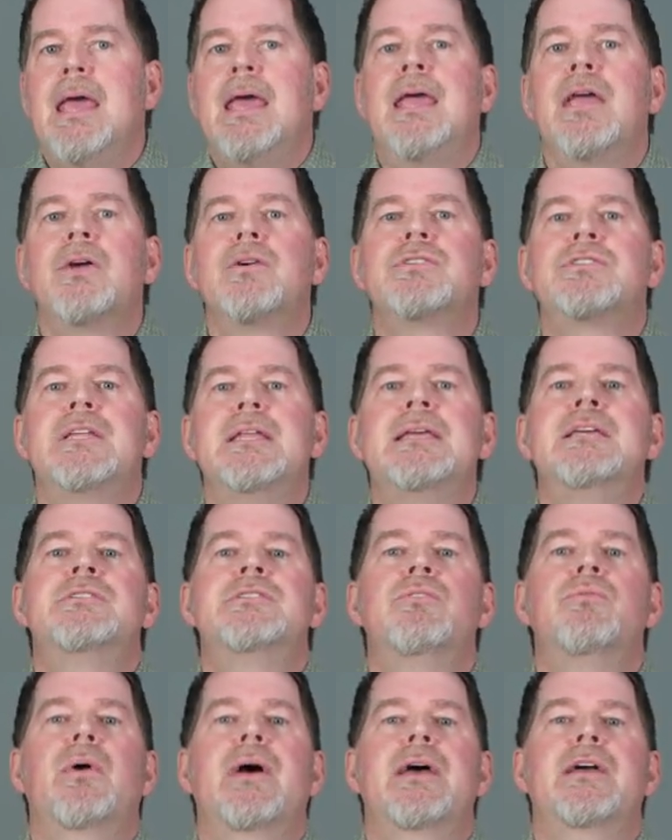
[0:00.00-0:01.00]
Here's an
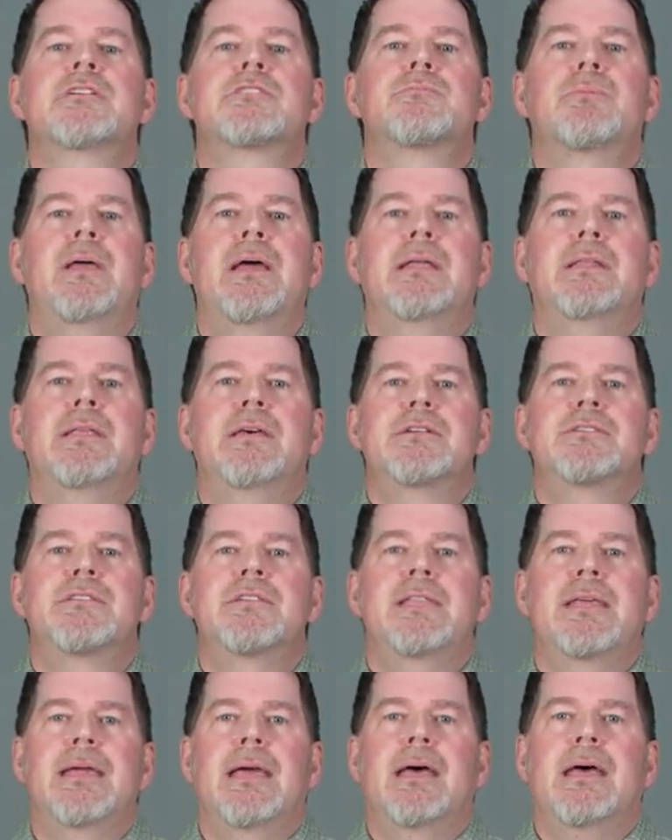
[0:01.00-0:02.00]
easy way to explain this
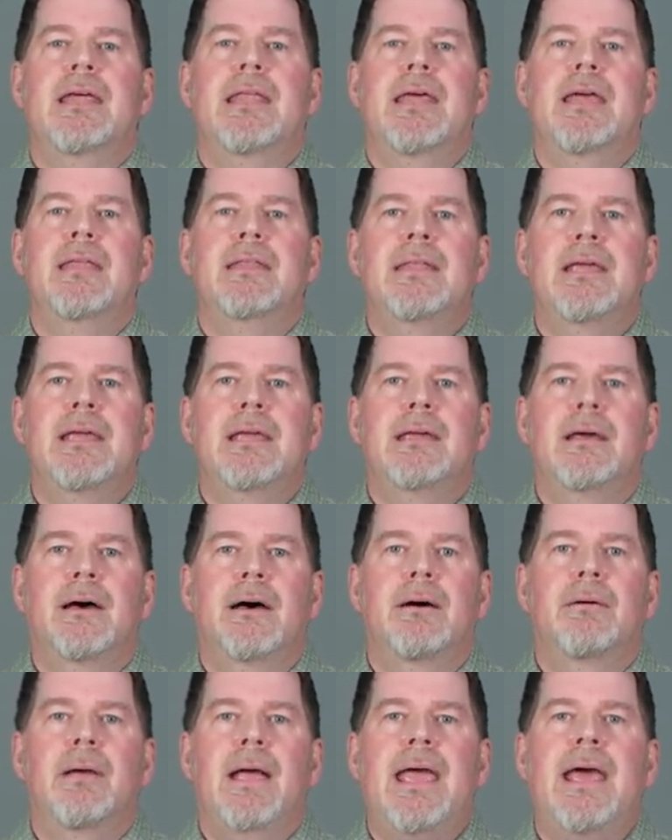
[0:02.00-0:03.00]
in the, in the
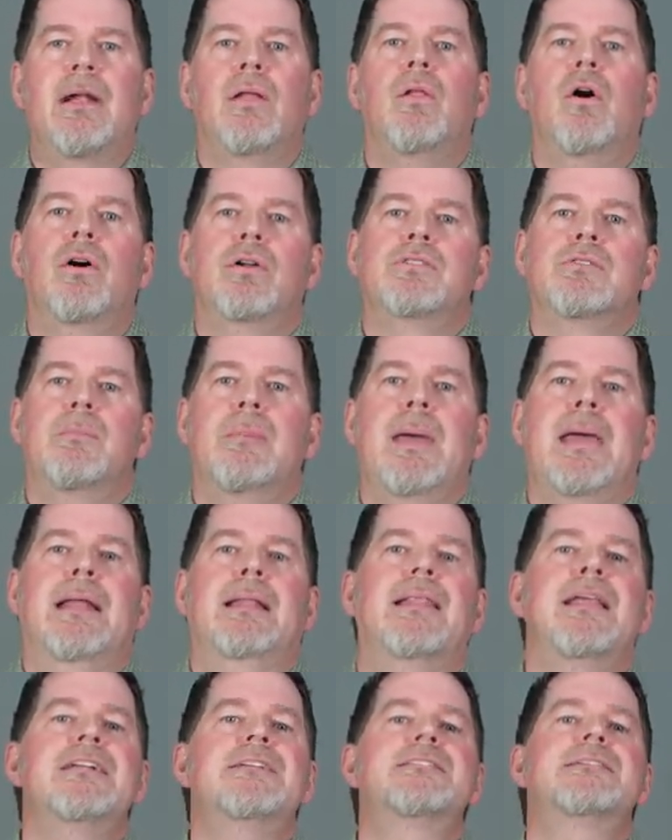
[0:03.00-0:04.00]
uh, analog
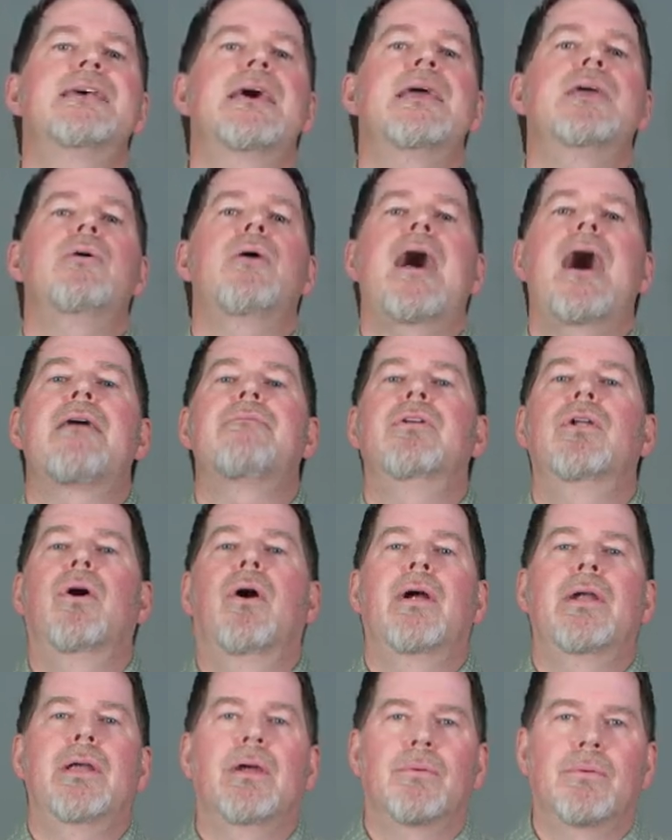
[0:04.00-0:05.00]
domain. Let's say you have an
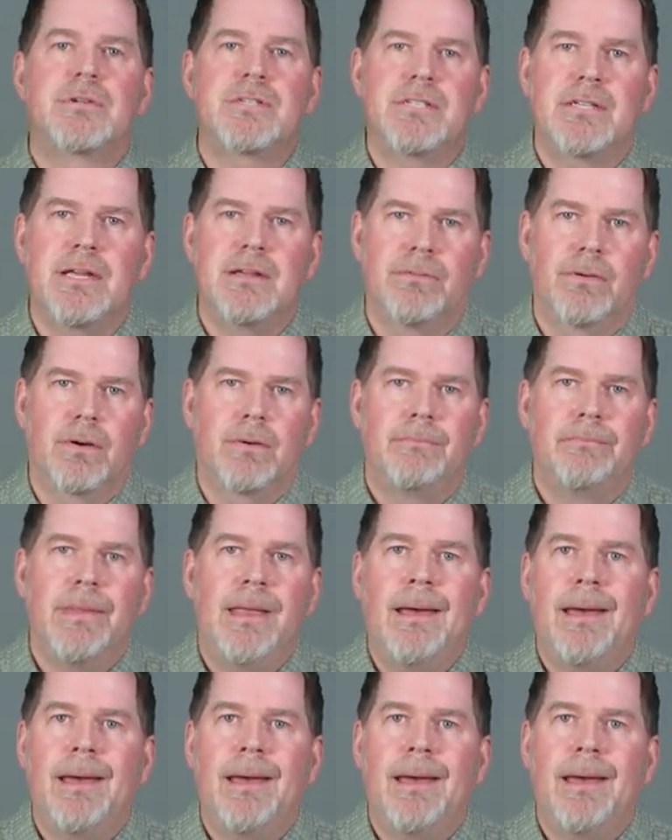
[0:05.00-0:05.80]
audio receiver.